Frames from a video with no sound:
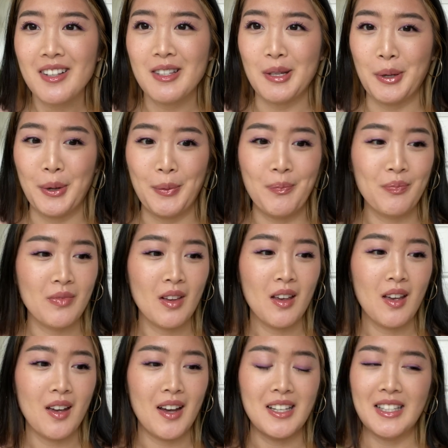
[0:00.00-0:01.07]
So
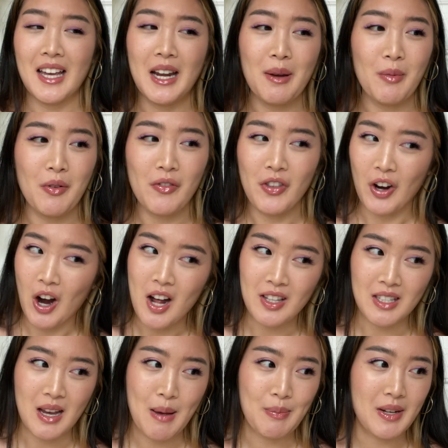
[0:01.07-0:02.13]
I sent him over the
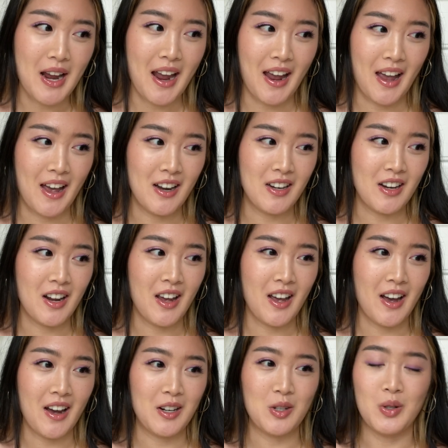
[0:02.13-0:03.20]
concept and
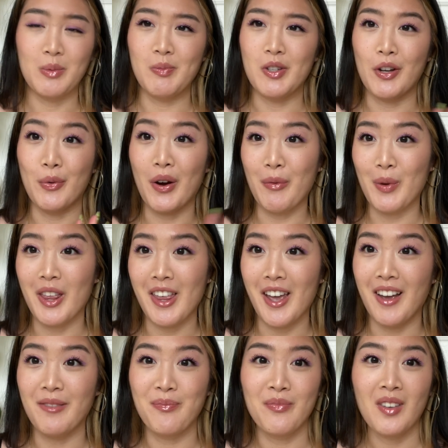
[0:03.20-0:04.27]
I told him to run with
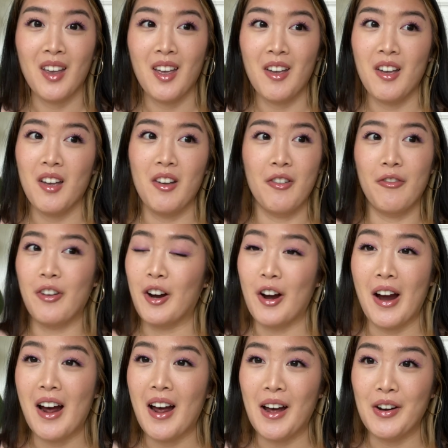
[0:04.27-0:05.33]
it, figure
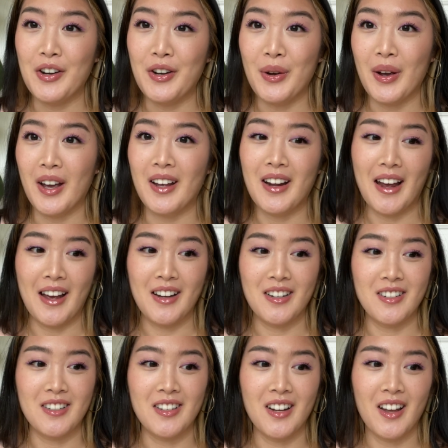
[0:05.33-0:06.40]
out how to do it,
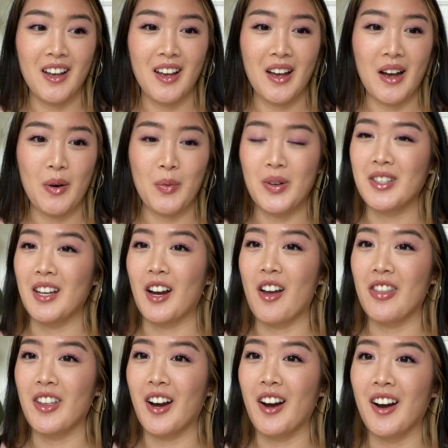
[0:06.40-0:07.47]
and once I got
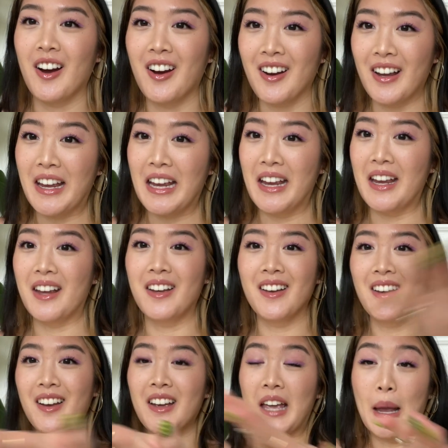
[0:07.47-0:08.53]
there, he
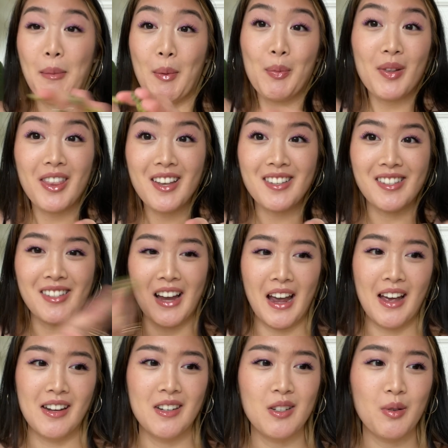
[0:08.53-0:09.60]
came up with this,
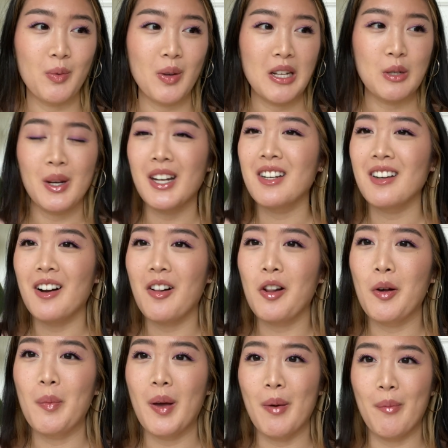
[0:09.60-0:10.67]
and we tweaked it a little
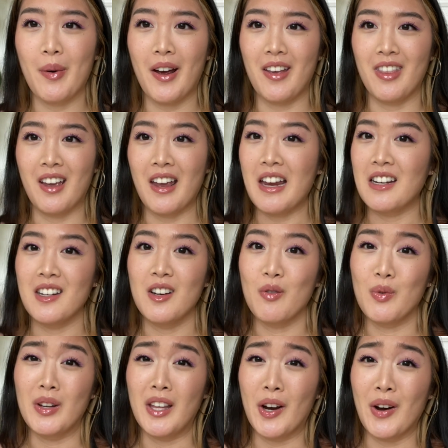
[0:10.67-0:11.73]
bit, but I think he did a
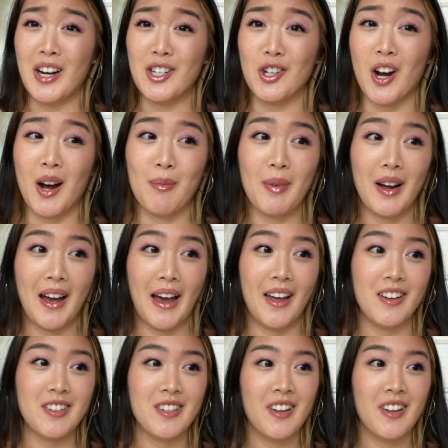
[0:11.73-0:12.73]
really great job at